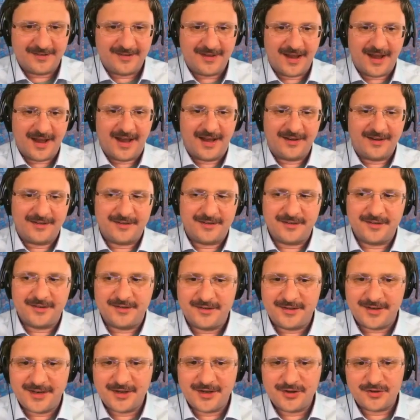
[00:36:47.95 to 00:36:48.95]
the answer
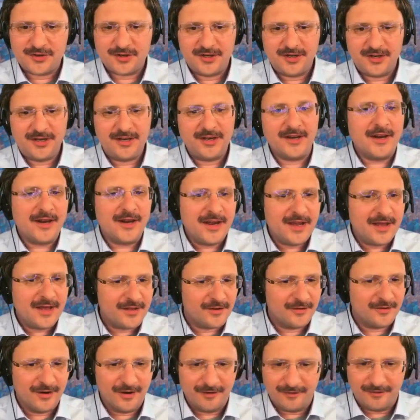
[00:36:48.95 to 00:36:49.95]
is usually
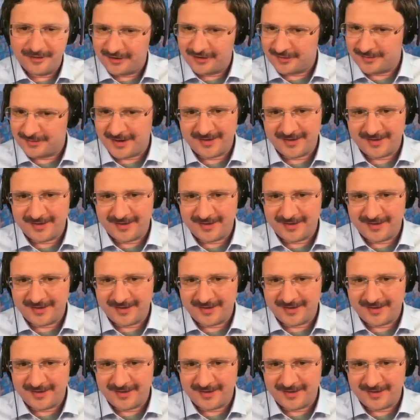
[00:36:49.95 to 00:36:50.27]
neither of those